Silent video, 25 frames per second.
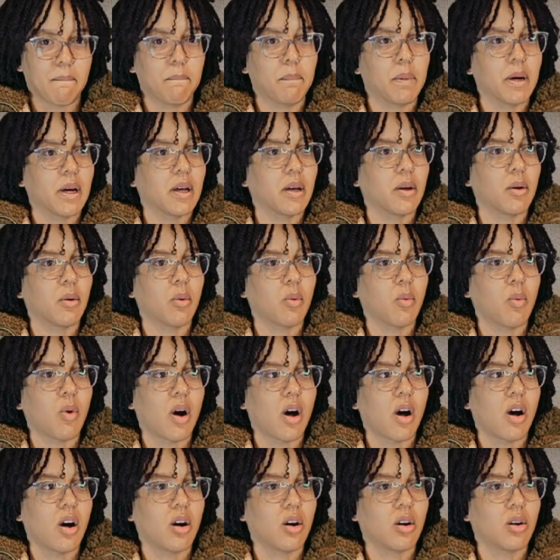But
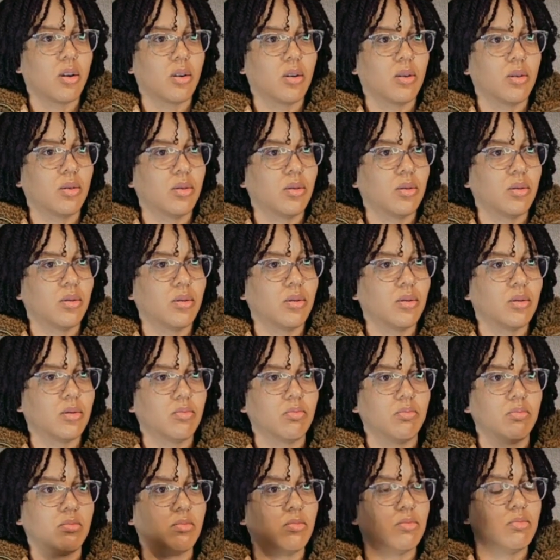while
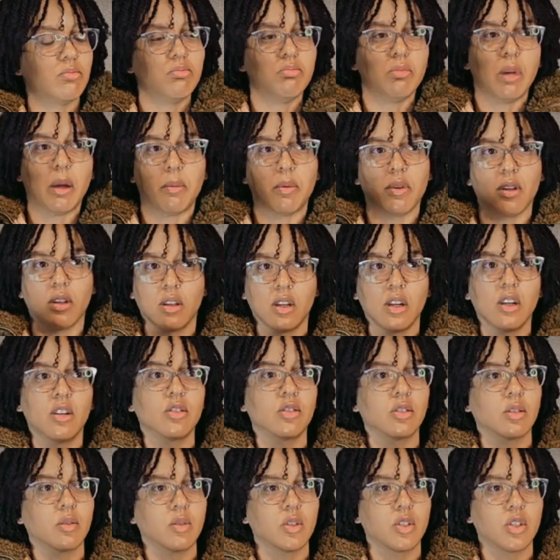maybe the
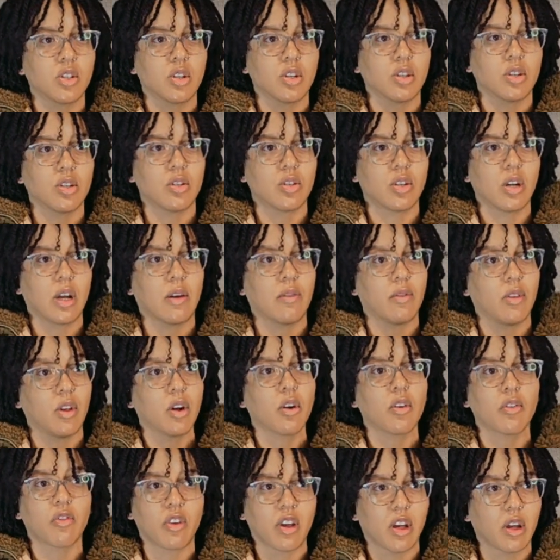leaders of the church have
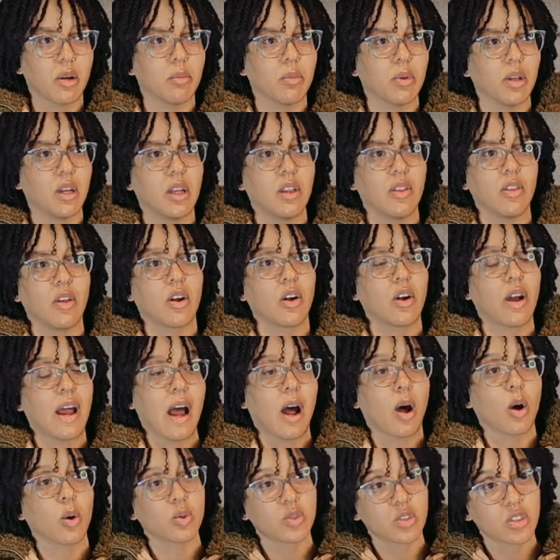their family, their
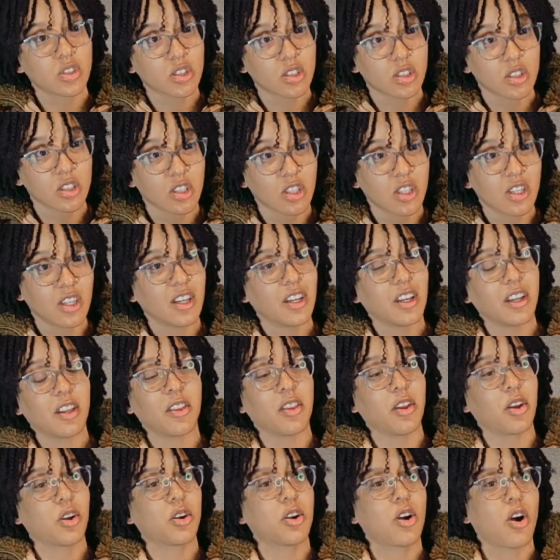house,
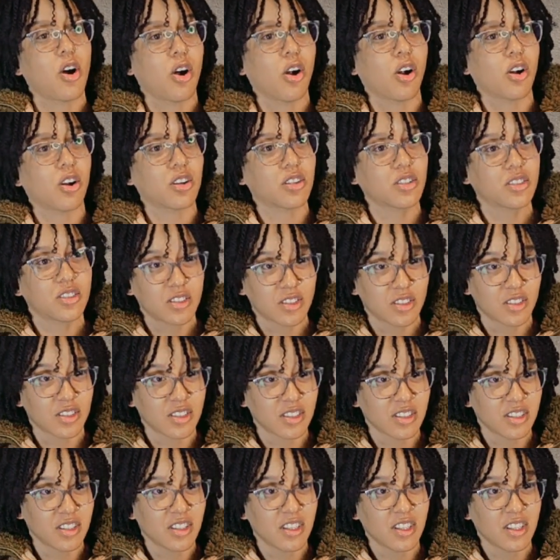their cars,